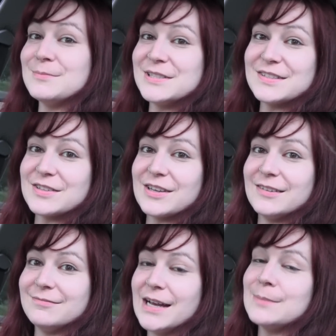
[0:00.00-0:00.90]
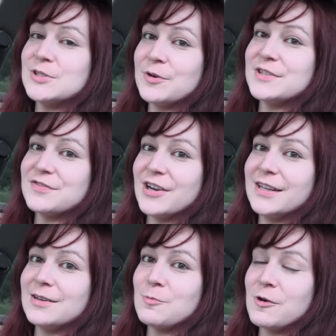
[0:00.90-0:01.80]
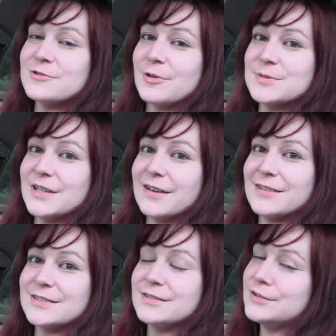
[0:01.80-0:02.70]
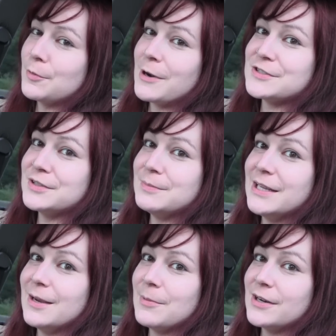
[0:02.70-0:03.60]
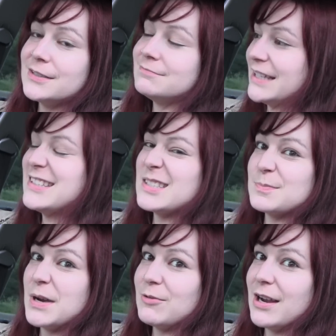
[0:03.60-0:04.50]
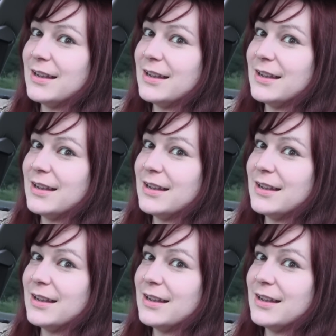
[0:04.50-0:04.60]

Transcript: I'm Cicely. I'm Tony's friend and a wardrobe stylist. You're watching the Media Mart, and this is my